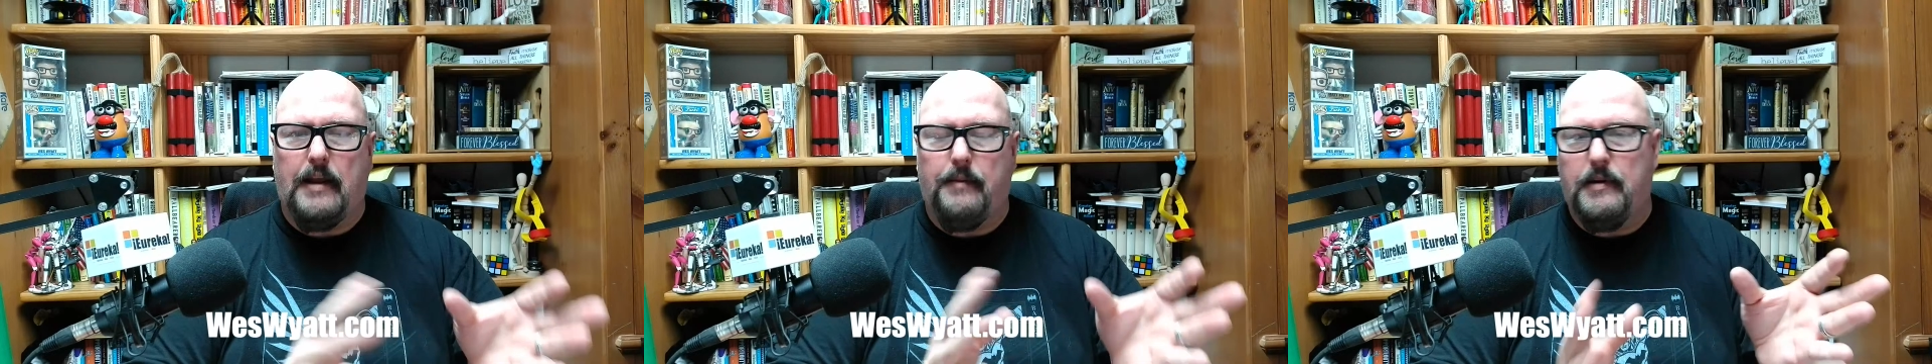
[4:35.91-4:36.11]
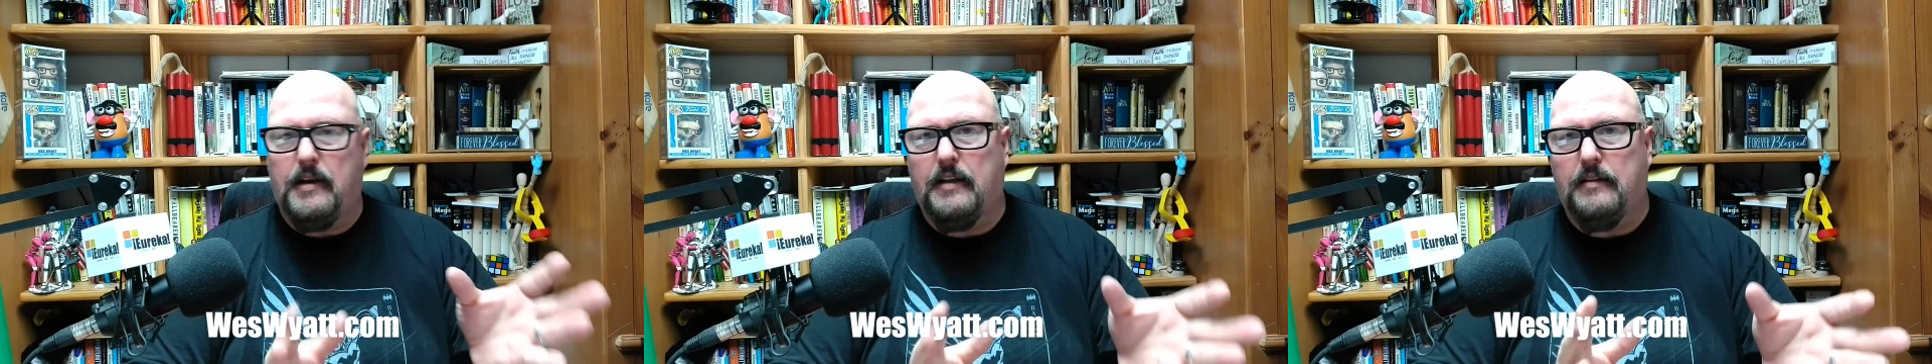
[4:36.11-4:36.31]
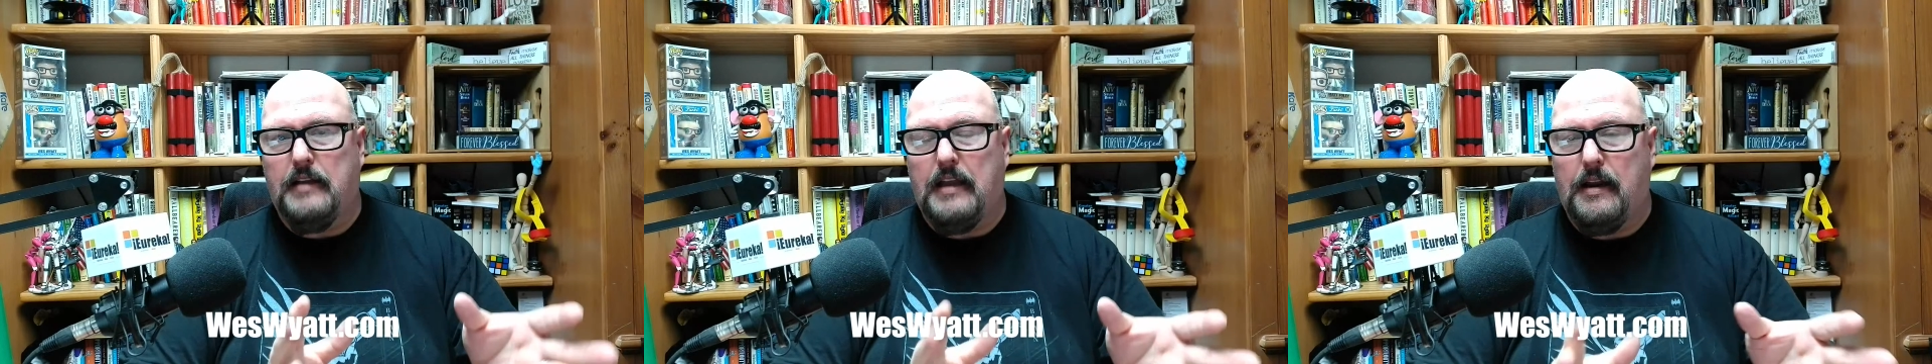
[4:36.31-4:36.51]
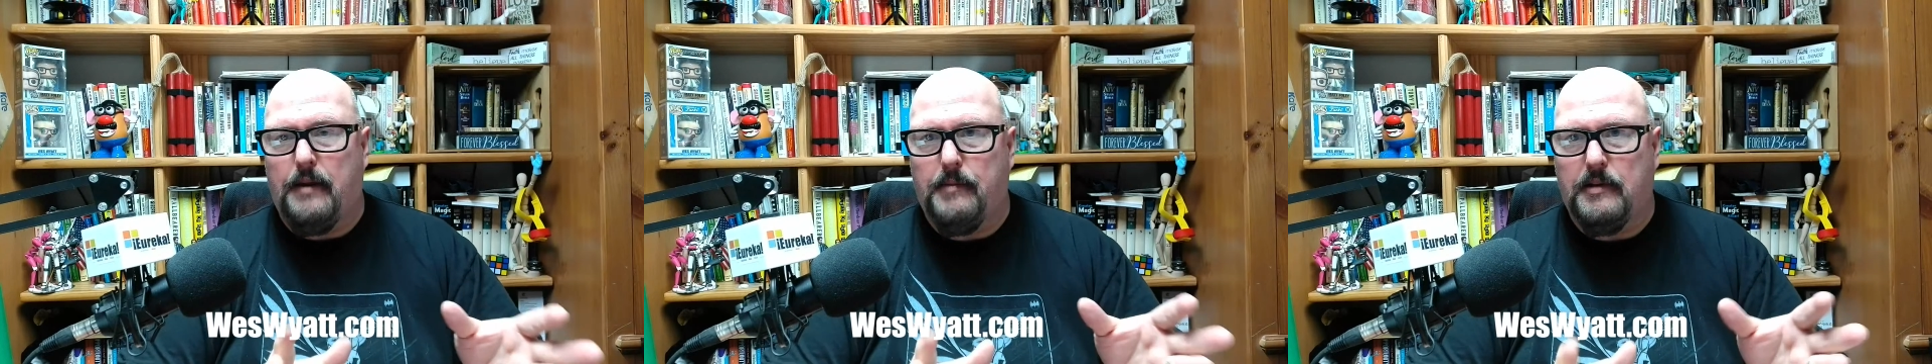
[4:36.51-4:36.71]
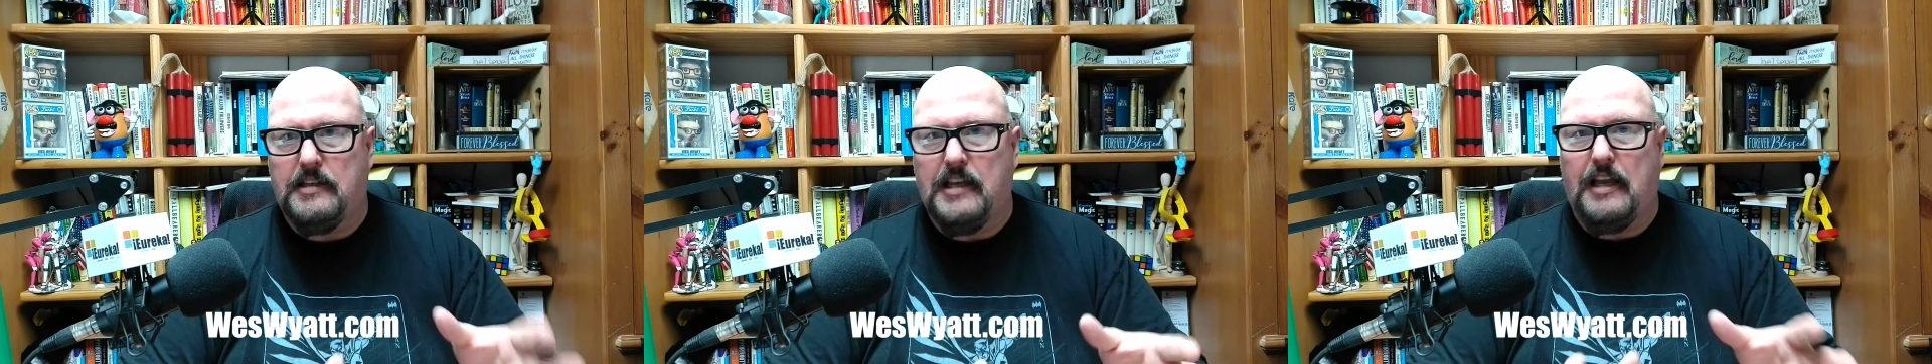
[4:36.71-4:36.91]
I'm
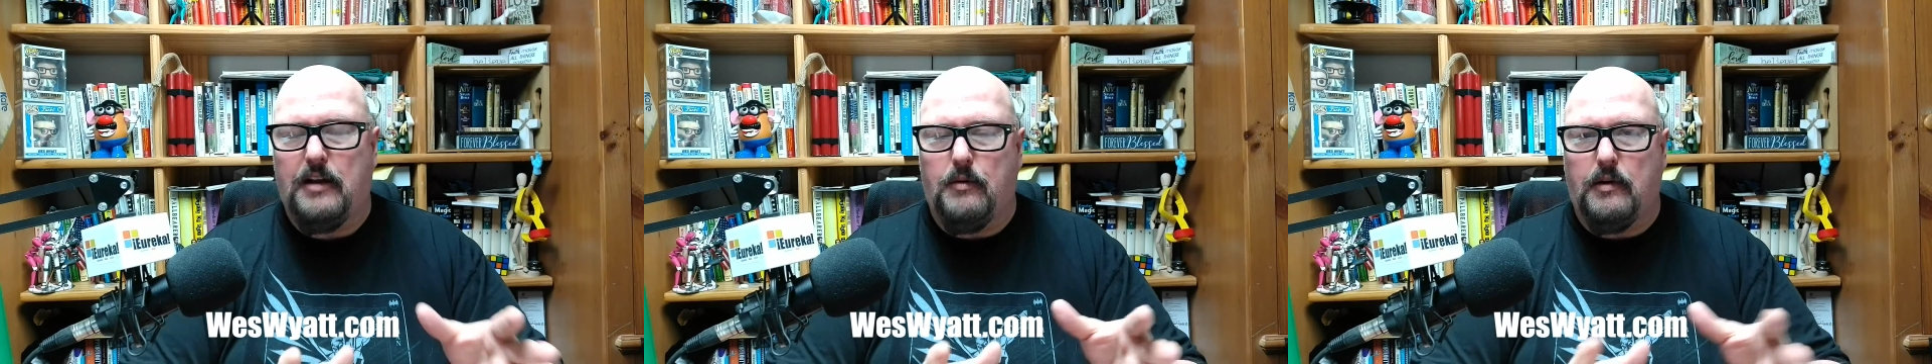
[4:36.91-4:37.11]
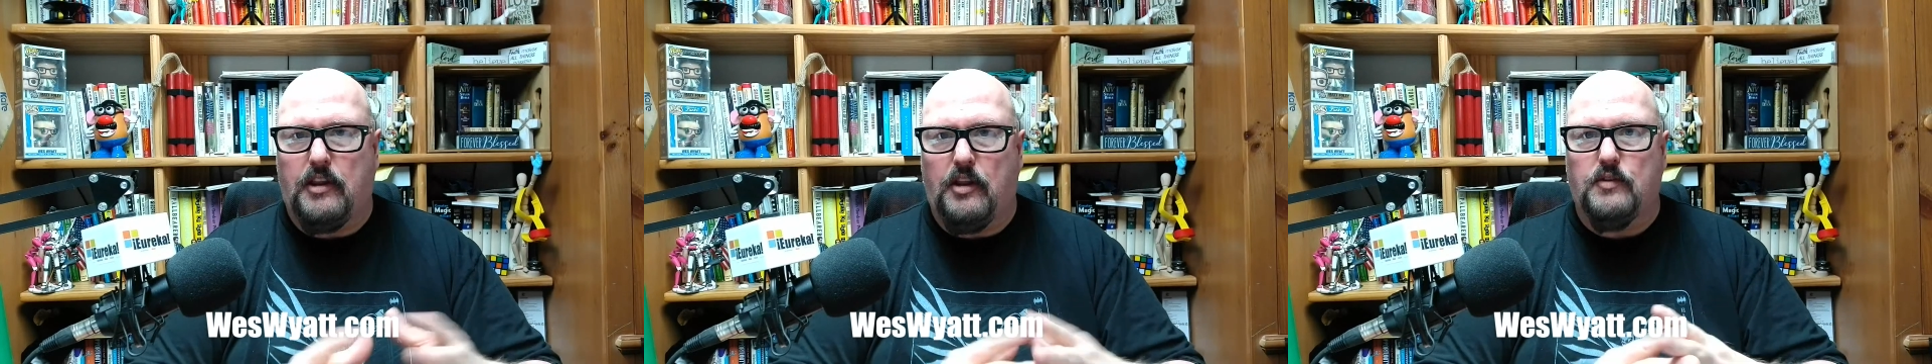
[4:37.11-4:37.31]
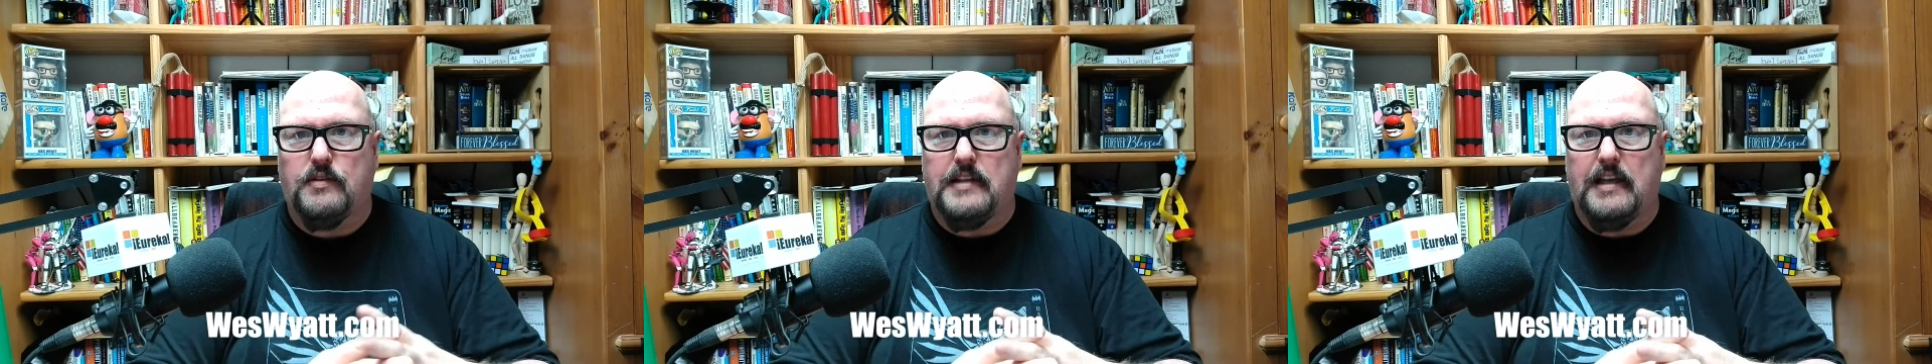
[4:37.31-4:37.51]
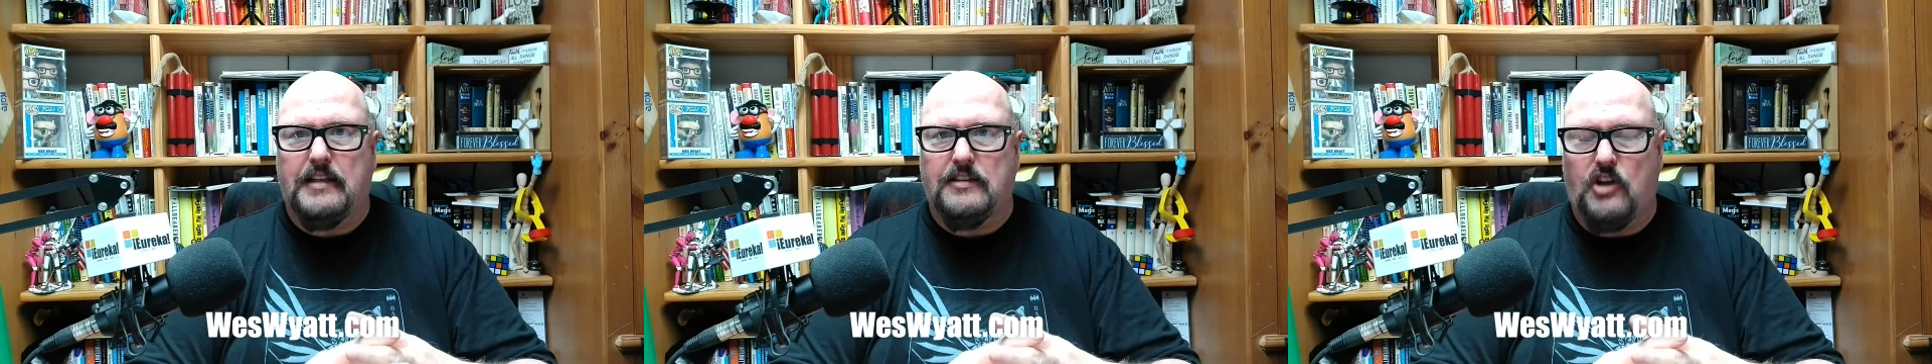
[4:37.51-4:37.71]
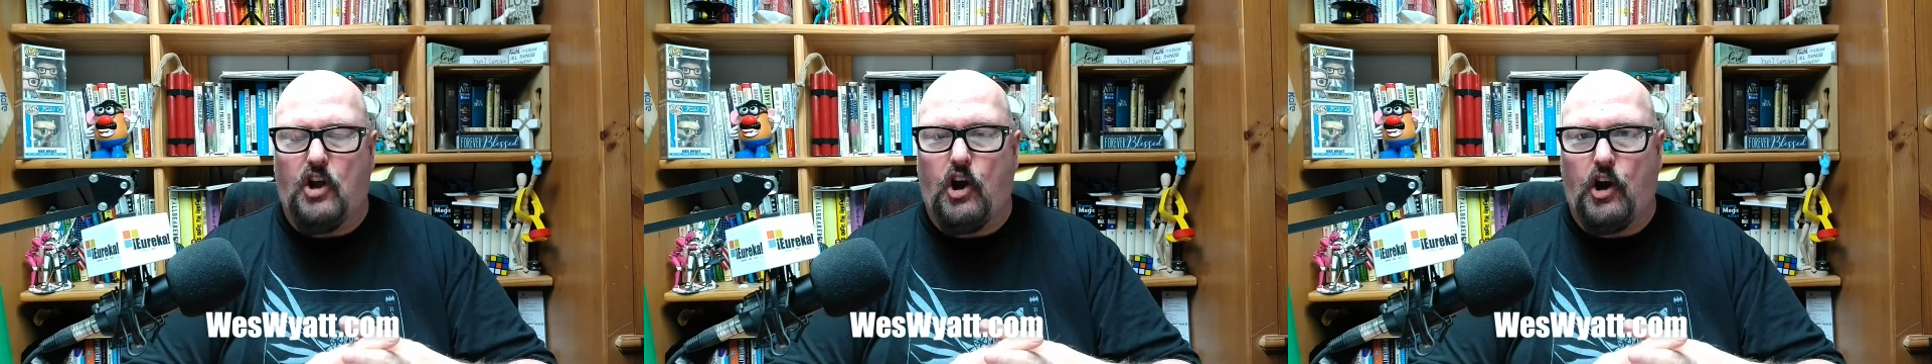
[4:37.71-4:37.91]
gonna tell you what those
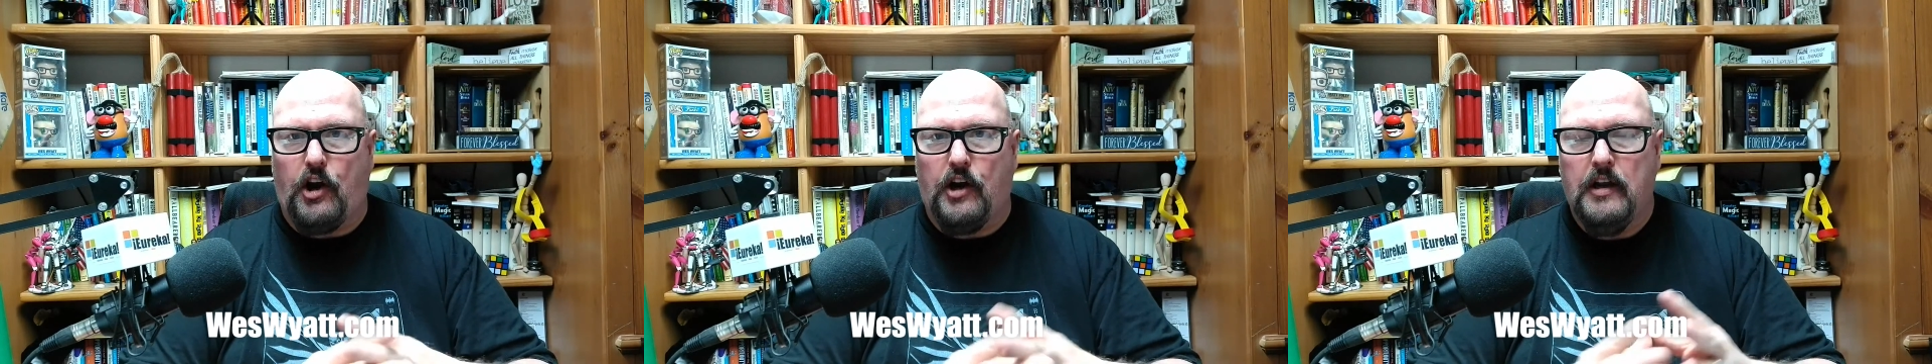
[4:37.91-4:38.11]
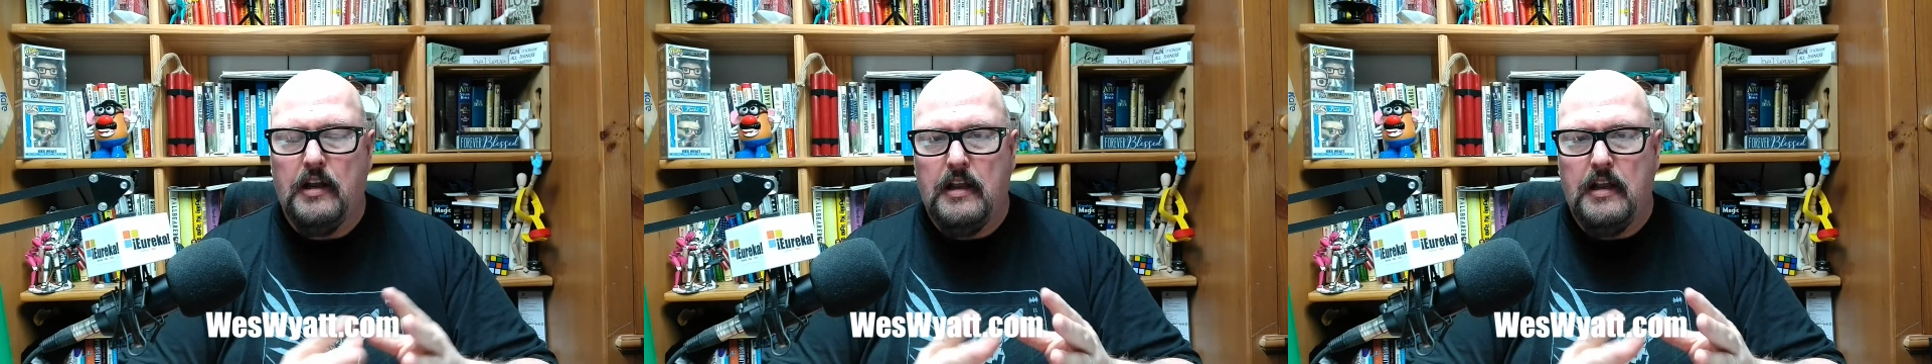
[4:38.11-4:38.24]
things are,